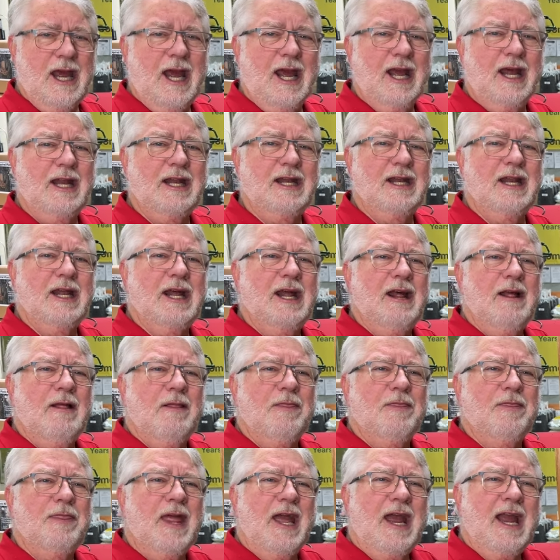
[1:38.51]
And
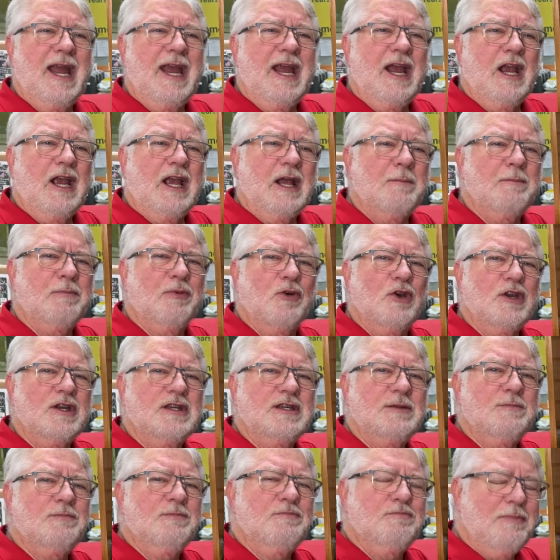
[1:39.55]
they could
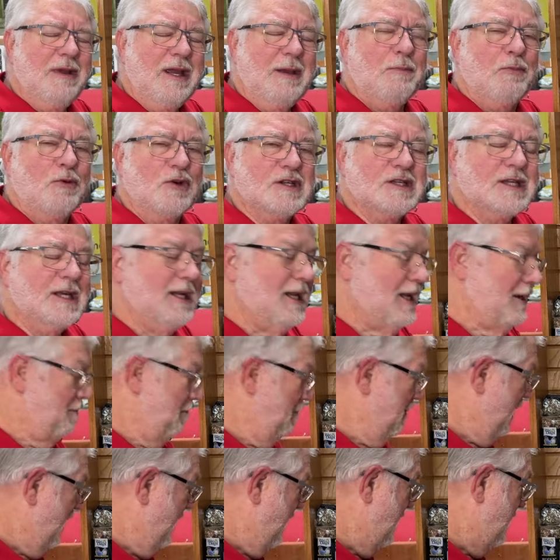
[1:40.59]
be presented
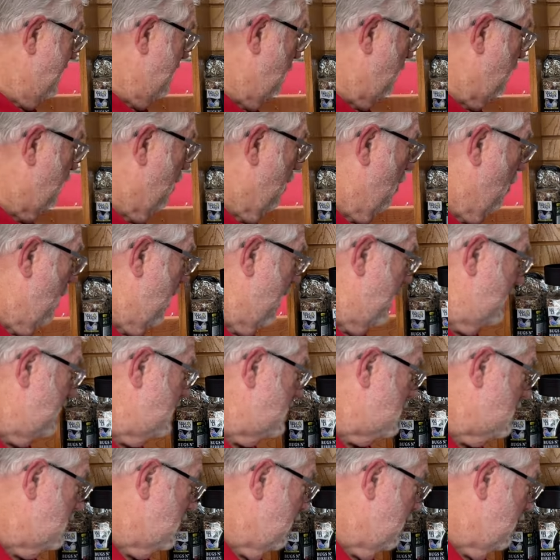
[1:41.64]
many different ways.